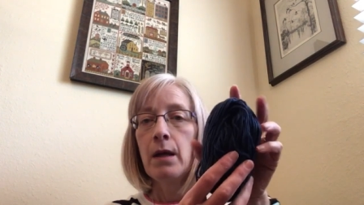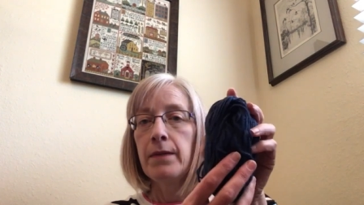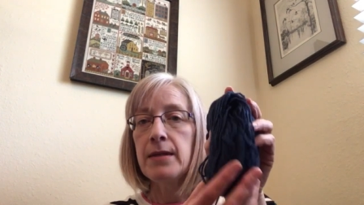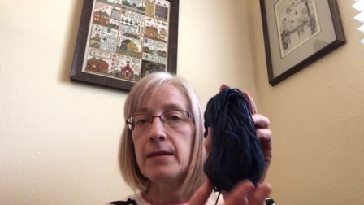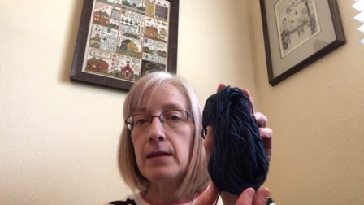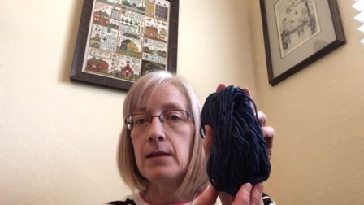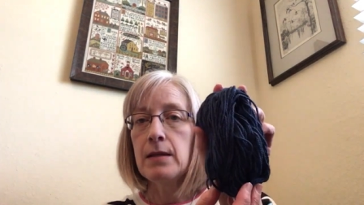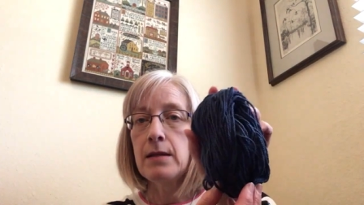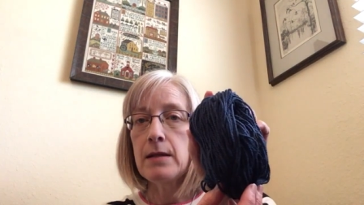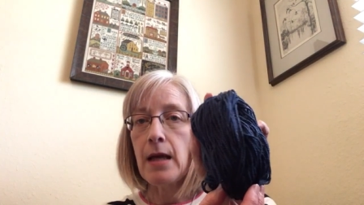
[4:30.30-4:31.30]
This
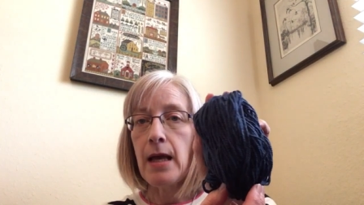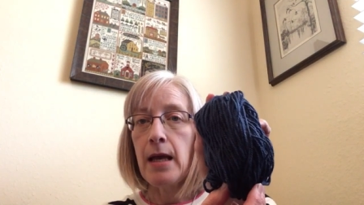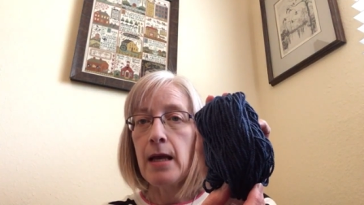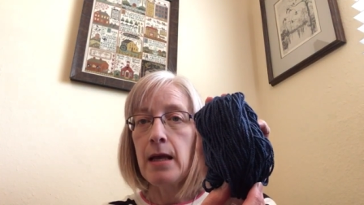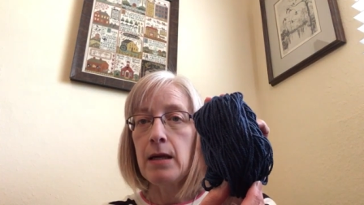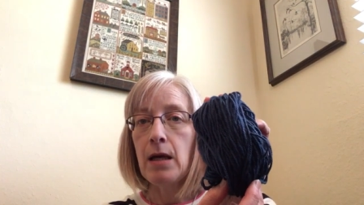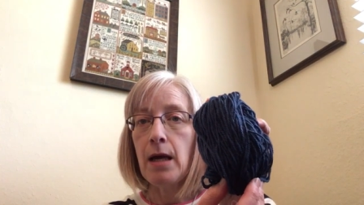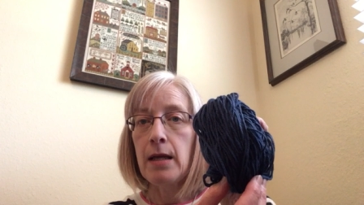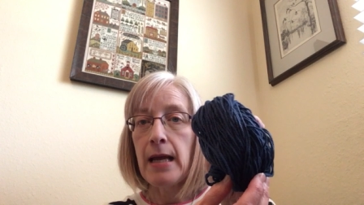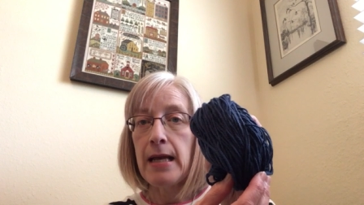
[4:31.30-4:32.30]
is
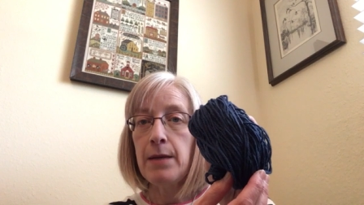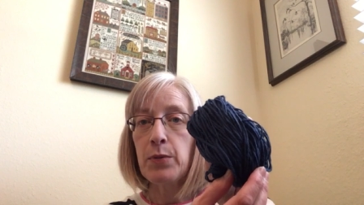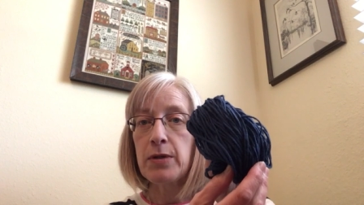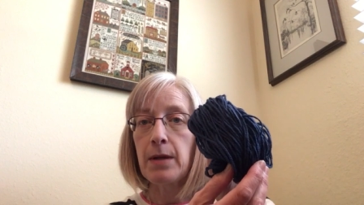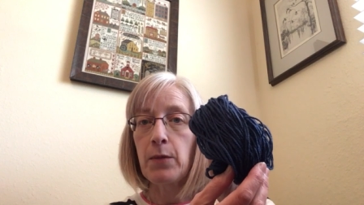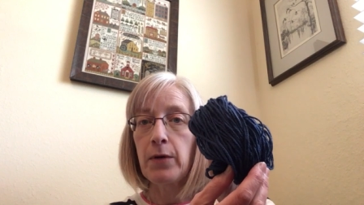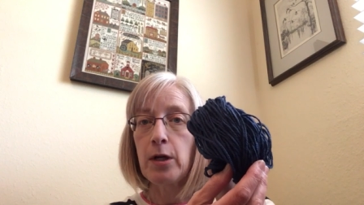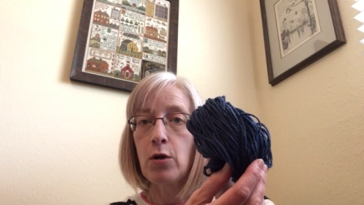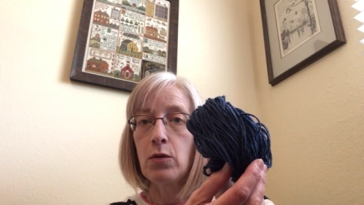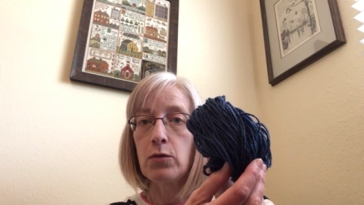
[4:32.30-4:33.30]
an 80%
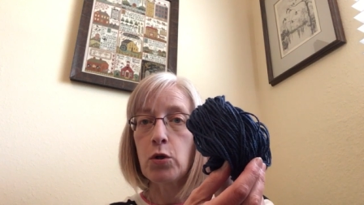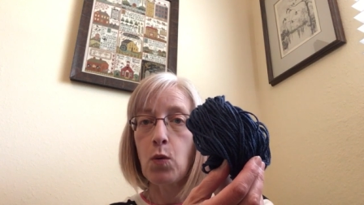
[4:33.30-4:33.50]
merino,